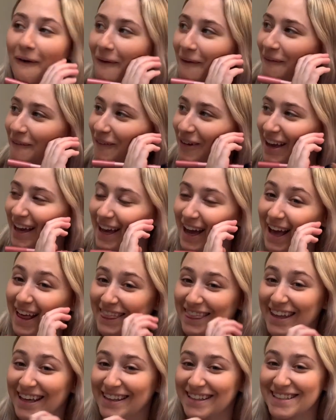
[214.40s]
Wait, I
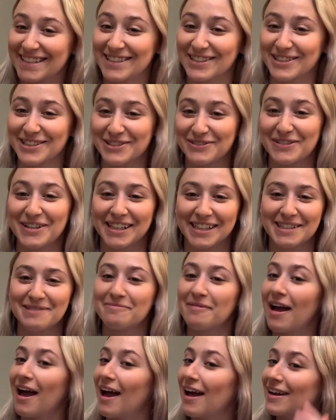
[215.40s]
think this looks really
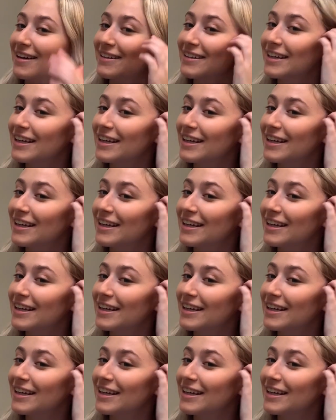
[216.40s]
bad.